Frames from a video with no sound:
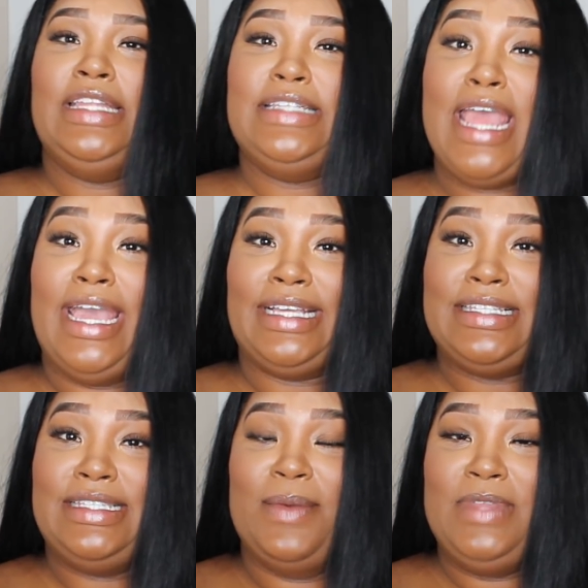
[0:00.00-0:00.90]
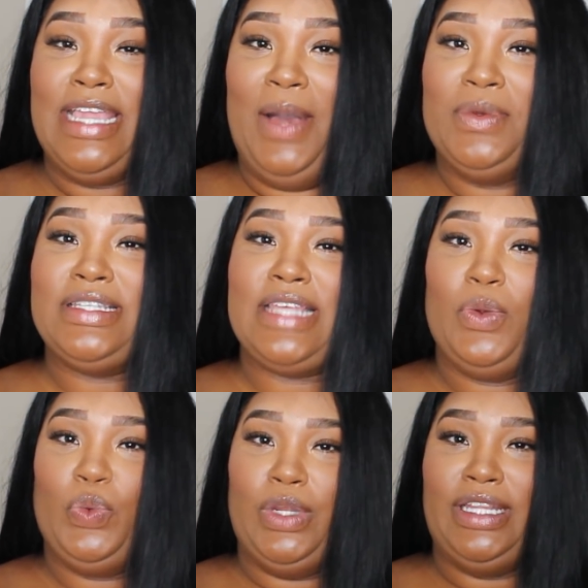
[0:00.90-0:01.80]
Next, something I was
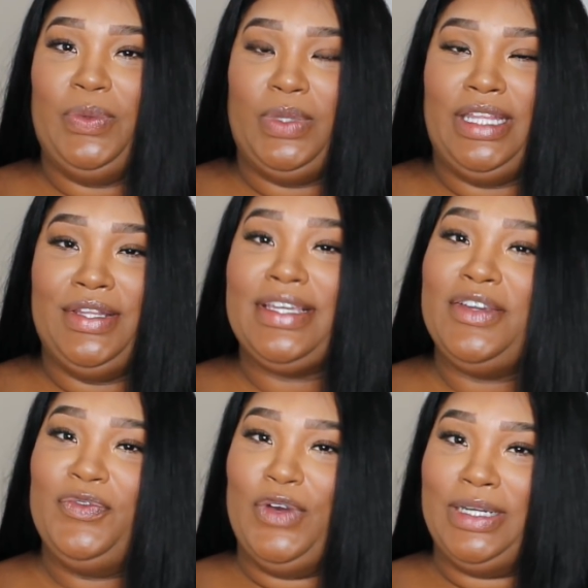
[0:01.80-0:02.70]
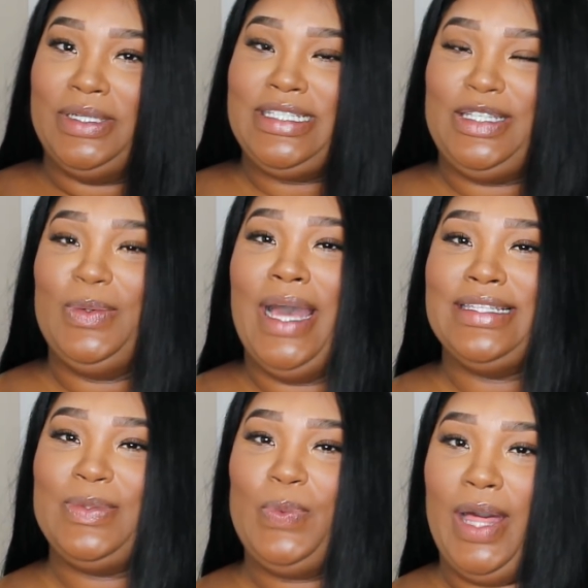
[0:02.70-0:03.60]
really looking forward to
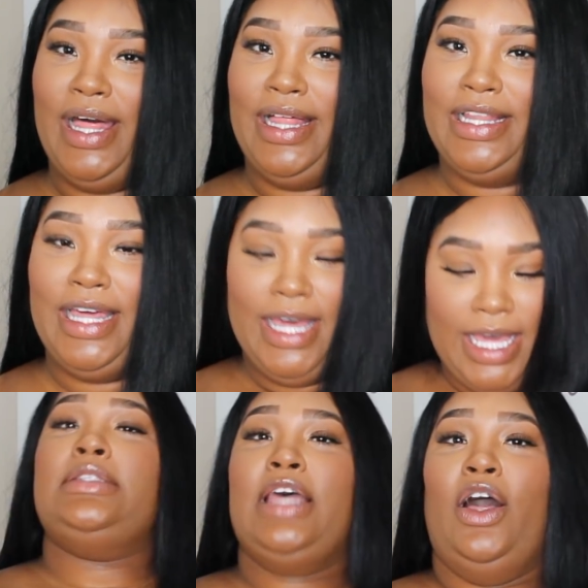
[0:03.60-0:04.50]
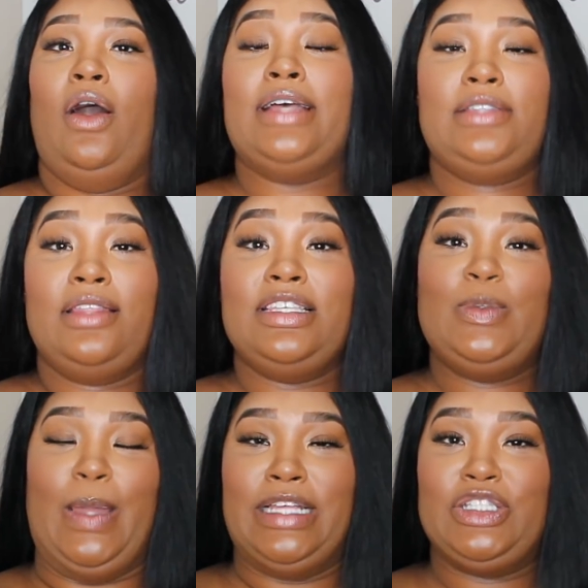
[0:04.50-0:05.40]
as well. So I saw
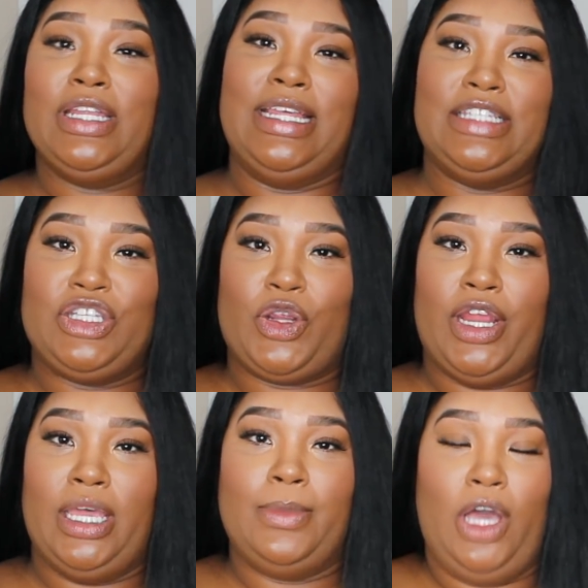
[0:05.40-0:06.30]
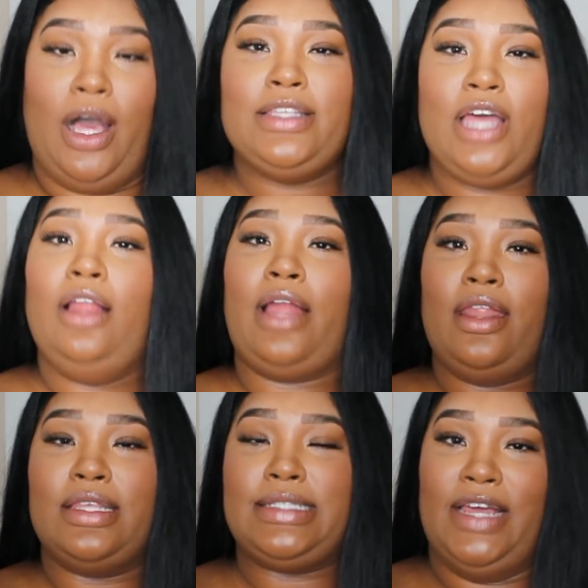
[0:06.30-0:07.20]
these pants on Instagram. Y'all, I saw a lot
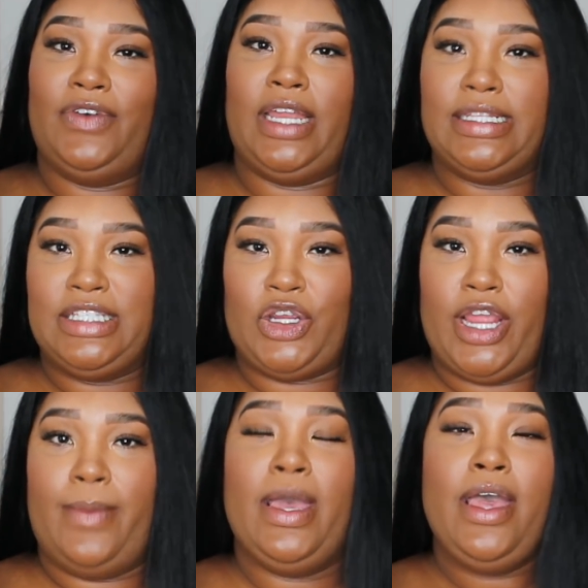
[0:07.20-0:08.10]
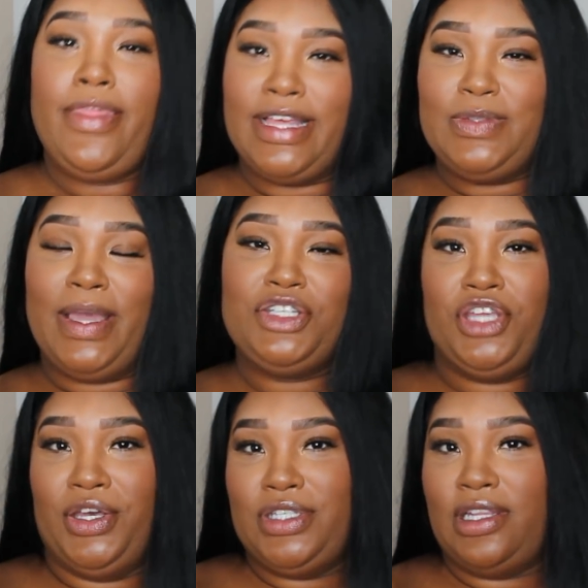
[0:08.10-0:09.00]
of this stuff on Instagram. That's why I
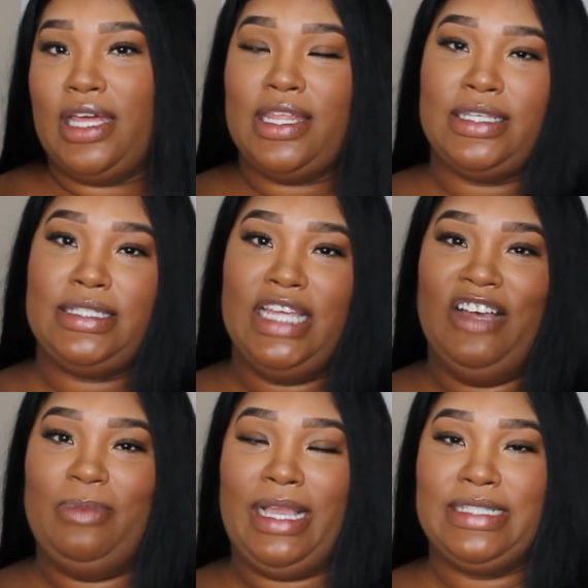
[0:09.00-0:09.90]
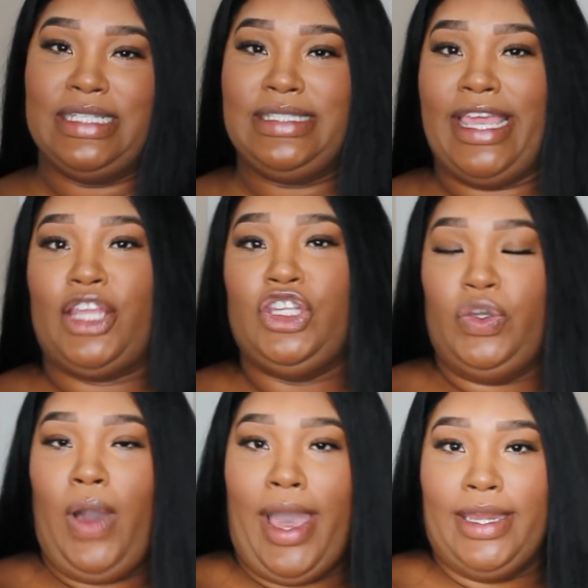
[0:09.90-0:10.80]
chose a lot of this stuff, because it's like
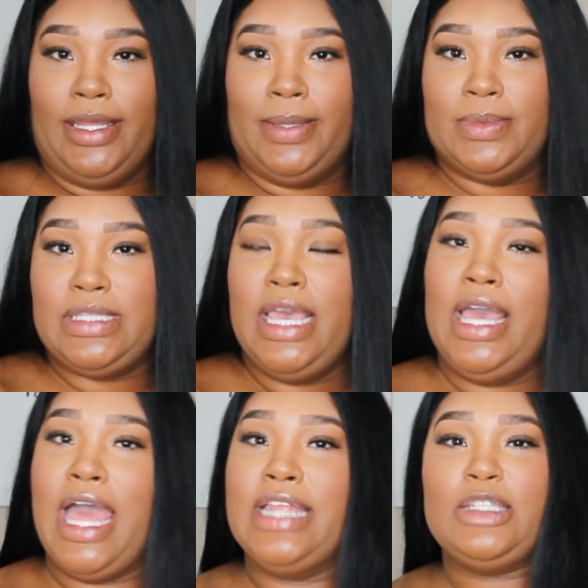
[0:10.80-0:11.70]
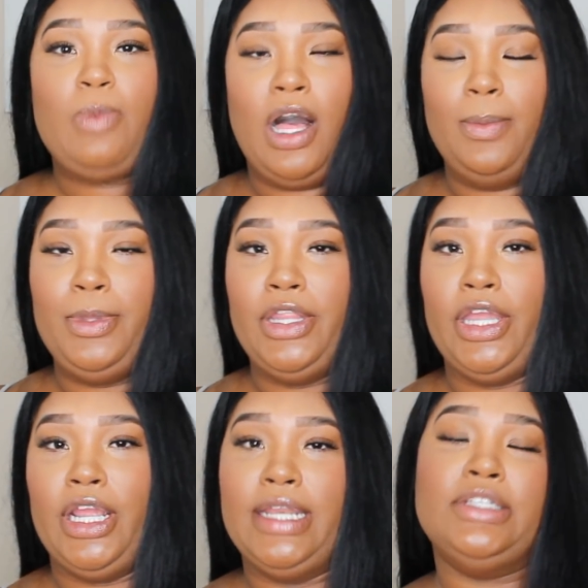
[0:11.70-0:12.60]
new items and it's popular
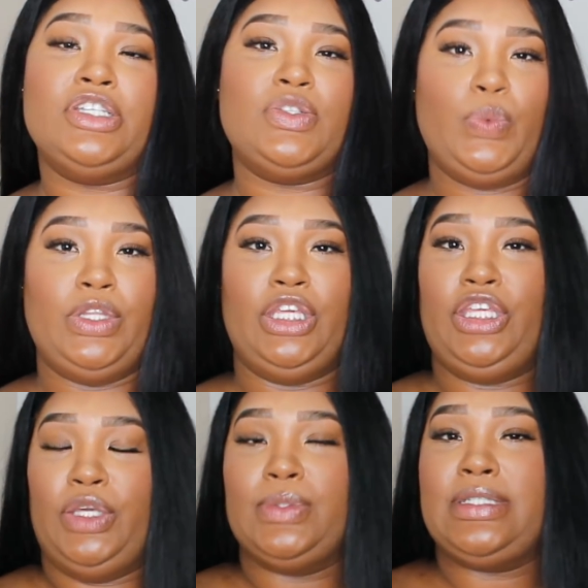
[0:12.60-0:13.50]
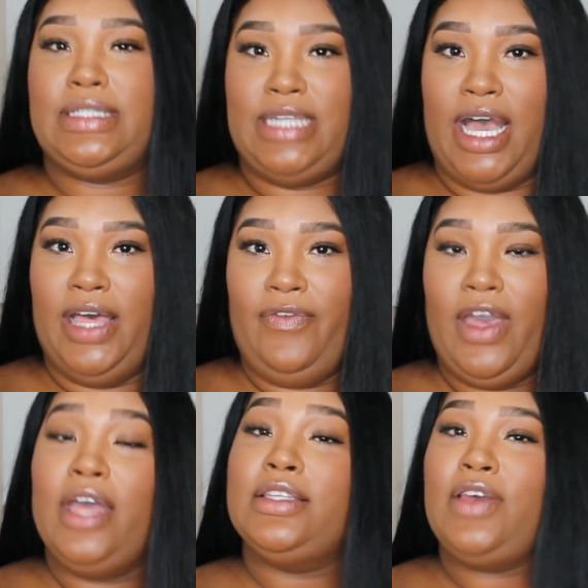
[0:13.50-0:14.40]
and it's just really cute
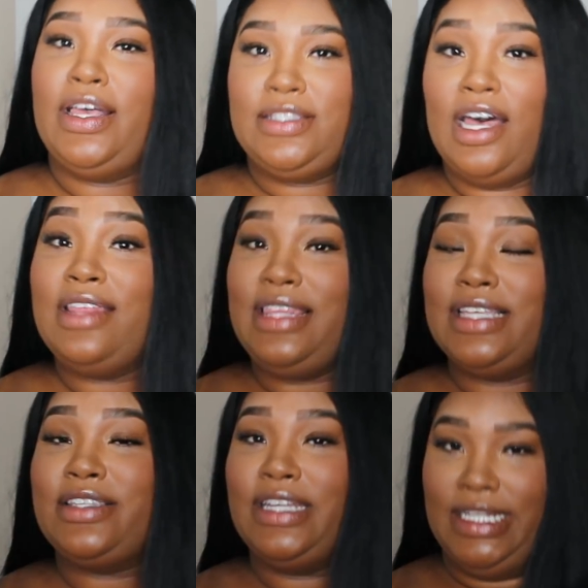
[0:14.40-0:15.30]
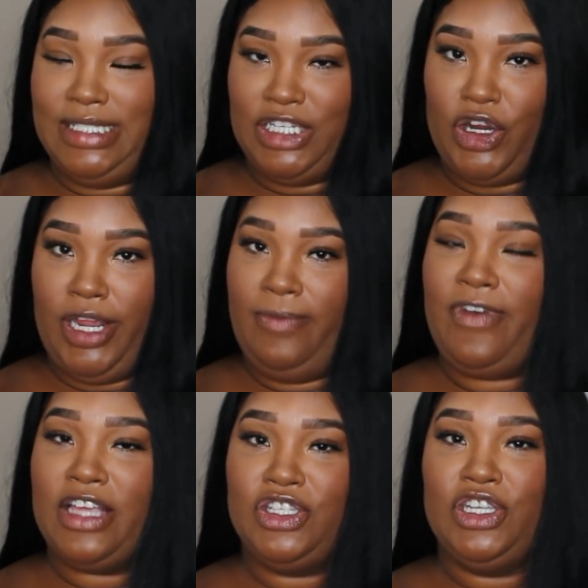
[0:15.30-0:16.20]
stuff. So I saw these on Instagram,
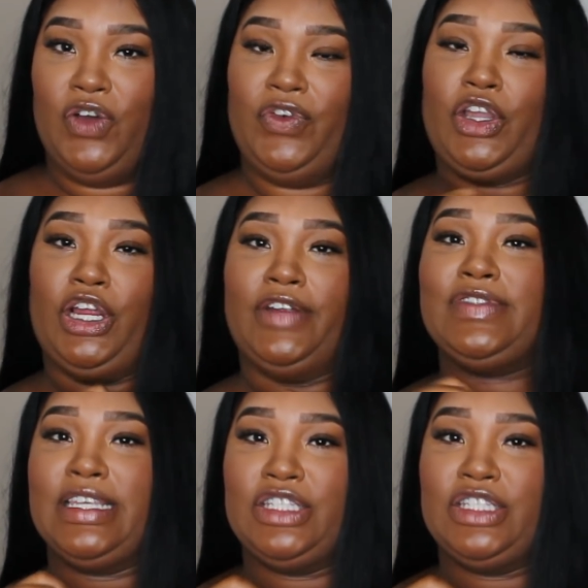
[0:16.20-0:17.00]
Fashion Nova Curve's